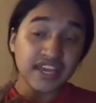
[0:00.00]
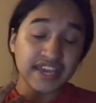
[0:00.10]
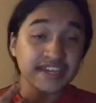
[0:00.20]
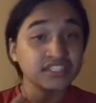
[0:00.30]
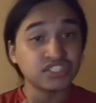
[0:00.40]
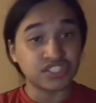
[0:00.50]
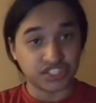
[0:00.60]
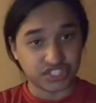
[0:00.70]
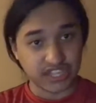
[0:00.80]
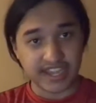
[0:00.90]
In
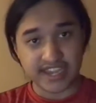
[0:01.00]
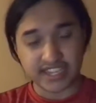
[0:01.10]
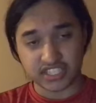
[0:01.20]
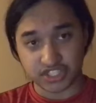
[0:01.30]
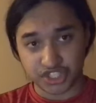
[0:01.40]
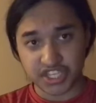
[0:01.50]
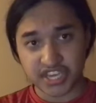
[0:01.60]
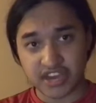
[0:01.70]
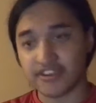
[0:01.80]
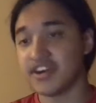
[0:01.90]
the G
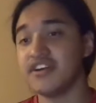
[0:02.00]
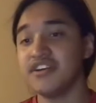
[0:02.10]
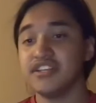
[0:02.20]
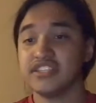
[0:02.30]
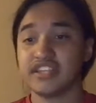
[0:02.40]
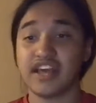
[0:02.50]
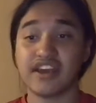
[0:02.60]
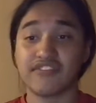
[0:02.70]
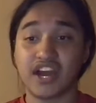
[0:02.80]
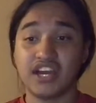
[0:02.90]
era, they
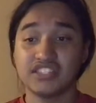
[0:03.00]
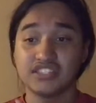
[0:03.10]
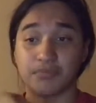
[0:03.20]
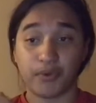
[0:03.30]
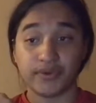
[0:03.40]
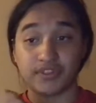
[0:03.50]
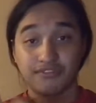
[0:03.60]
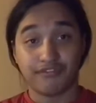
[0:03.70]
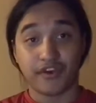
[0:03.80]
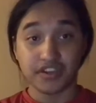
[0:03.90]
have gotten support in the
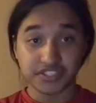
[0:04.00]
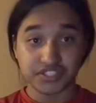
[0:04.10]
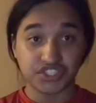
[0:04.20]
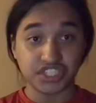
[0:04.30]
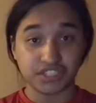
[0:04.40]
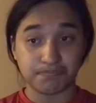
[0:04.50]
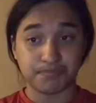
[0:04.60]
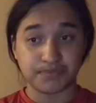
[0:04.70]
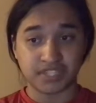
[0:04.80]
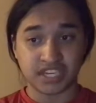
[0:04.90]
first G
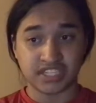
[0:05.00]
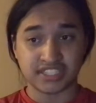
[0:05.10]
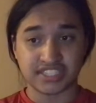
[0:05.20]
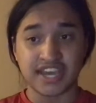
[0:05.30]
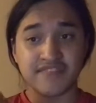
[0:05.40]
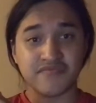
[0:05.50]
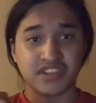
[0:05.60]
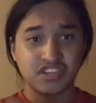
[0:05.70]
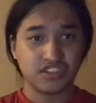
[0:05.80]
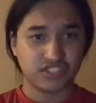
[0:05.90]
set,
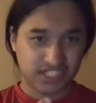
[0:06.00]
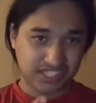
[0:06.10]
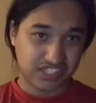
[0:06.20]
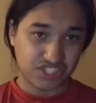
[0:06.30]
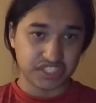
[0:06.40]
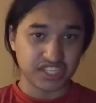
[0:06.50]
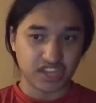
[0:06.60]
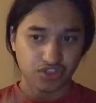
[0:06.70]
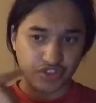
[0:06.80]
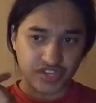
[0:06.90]
G
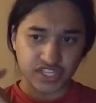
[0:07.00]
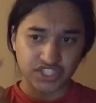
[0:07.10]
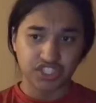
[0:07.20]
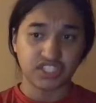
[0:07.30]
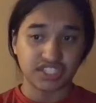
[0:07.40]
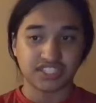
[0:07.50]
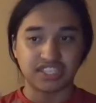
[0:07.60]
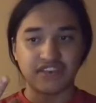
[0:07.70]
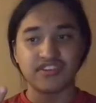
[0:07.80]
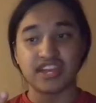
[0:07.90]
set 3, G set
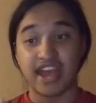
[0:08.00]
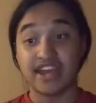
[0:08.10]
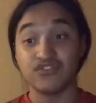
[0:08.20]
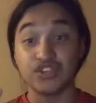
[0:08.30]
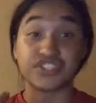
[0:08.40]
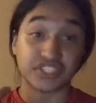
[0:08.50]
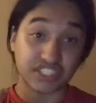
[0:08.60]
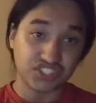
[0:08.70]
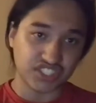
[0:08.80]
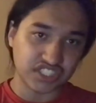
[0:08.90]
7, and
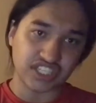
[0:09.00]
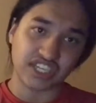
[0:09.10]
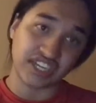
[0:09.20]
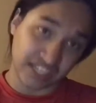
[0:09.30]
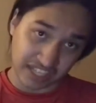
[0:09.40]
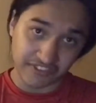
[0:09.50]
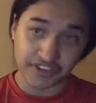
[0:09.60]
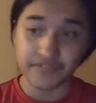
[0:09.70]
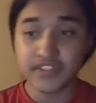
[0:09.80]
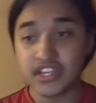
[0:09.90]
recently G set 11.
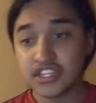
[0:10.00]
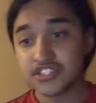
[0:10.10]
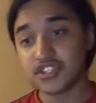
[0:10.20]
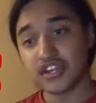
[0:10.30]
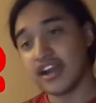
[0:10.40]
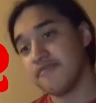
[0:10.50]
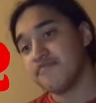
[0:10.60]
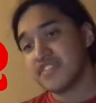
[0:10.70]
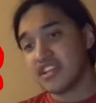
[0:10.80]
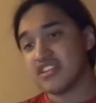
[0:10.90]
So yeah,
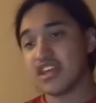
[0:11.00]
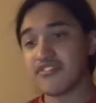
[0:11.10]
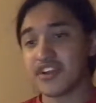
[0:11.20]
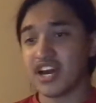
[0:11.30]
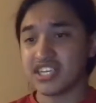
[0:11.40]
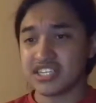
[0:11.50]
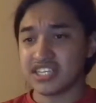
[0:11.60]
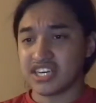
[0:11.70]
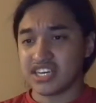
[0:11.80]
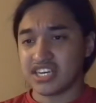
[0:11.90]
they've gotten